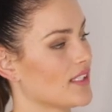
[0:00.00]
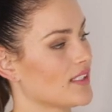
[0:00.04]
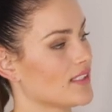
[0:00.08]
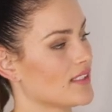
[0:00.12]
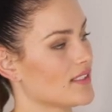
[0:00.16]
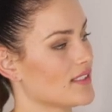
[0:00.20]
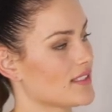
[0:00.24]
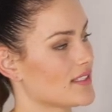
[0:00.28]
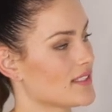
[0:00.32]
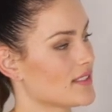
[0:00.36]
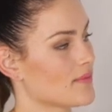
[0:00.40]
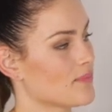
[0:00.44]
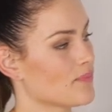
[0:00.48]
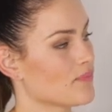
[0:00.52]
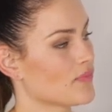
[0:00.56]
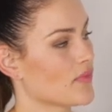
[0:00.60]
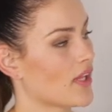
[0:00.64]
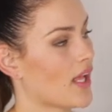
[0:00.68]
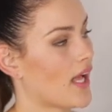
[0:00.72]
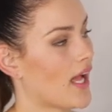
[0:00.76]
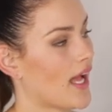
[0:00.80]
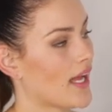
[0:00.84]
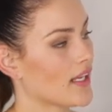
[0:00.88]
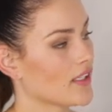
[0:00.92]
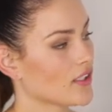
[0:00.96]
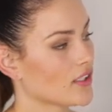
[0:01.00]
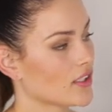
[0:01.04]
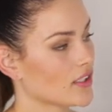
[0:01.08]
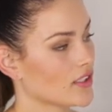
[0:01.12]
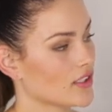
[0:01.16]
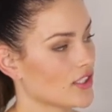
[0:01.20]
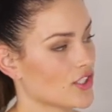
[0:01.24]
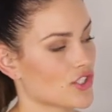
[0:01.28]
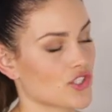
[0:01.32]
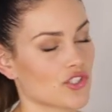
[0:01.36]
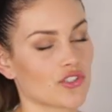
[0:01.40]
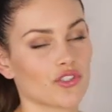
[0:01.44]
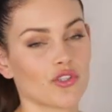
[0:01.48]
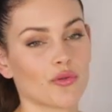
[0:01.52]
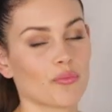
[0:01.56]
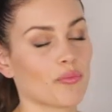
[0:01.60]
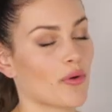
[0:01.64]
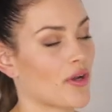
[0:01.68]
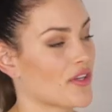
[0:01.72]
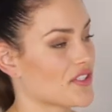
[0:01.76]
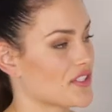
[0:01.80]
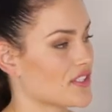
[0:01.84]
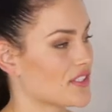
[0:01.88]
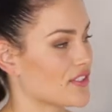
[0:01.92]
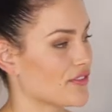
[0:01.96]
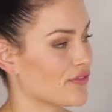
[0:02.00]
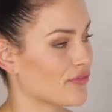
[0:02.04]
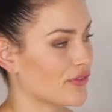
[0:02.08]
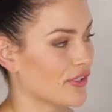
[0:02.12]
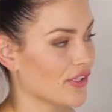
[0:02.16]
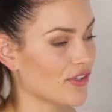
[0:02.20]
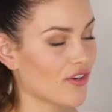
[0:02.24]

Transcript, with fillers: is unconditional positive